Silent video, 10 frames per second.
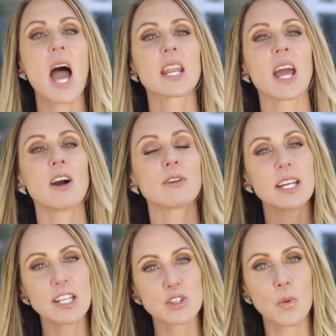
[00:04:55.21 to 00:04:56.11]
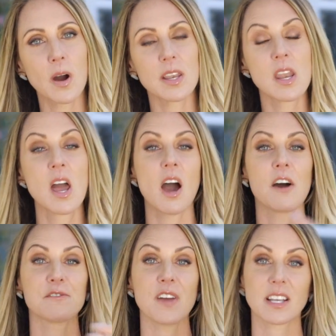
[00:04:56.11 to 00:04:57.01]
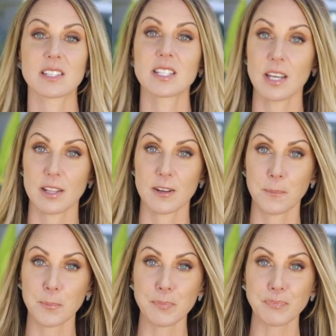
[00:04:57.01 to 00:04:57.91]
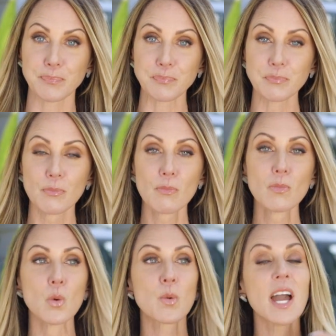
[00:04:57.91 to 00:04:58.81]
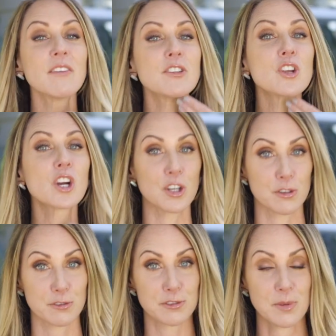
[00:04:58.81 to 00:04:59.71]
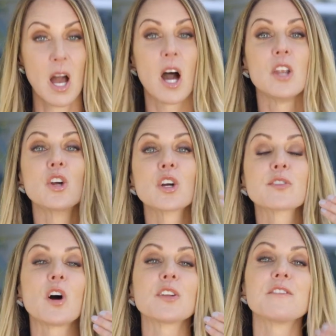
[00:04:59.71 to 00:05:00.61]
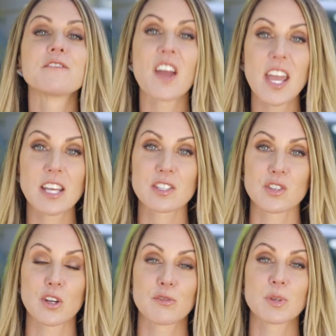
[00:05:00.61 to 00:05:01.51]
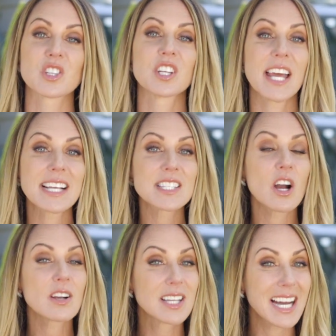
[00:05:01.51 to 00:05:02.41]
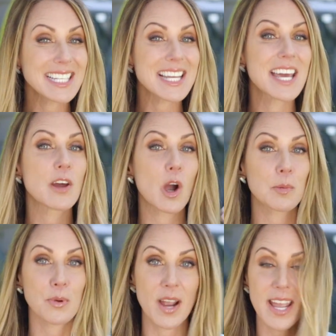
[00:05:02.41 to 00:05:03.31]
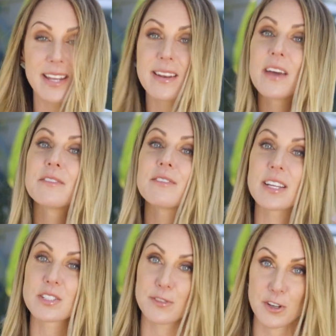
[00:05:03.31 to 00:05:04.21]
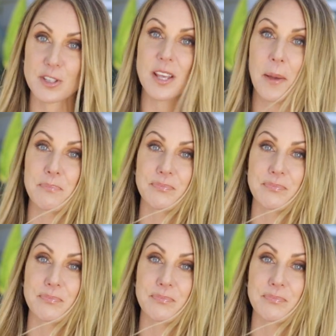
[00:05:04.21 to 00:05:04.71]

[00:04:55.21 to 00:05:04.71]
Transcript: and how each one affects the other. We have a nerve called the vagus nerve, which connects our gut and our brain and vice versa.